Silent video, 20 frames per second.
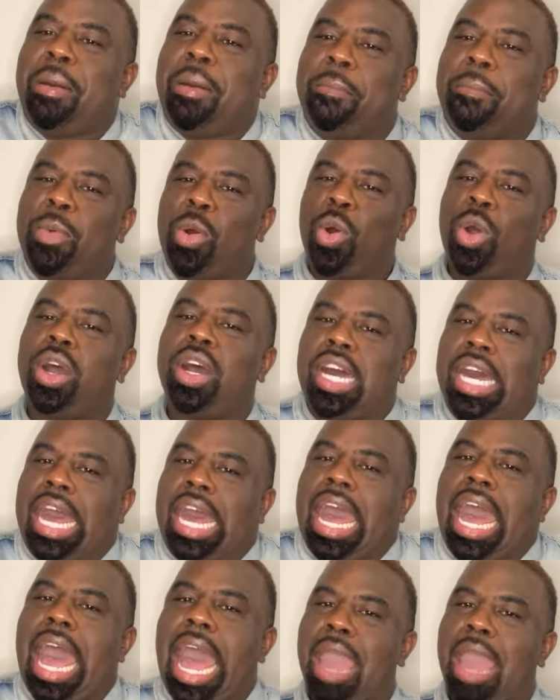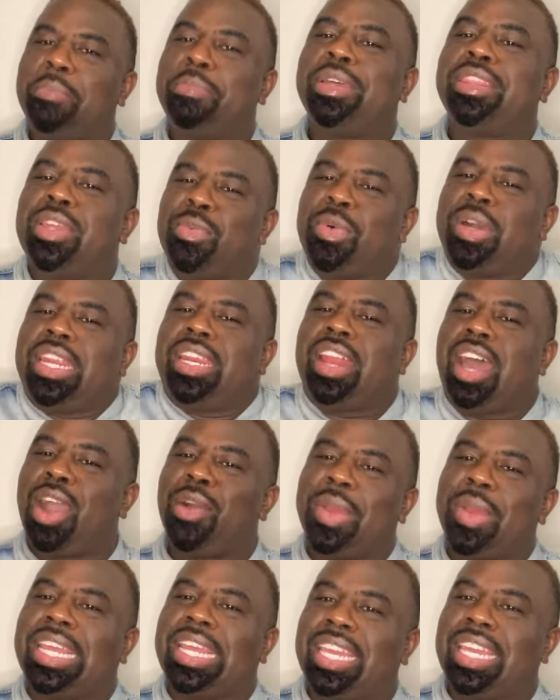more hyper than what it
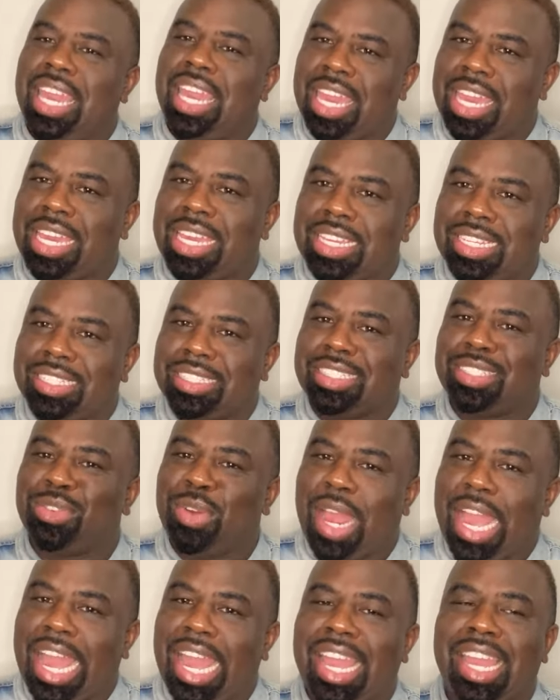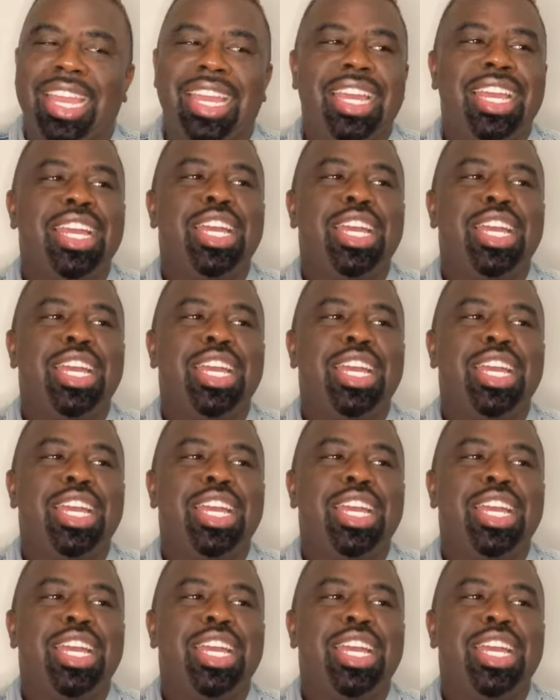already is, right?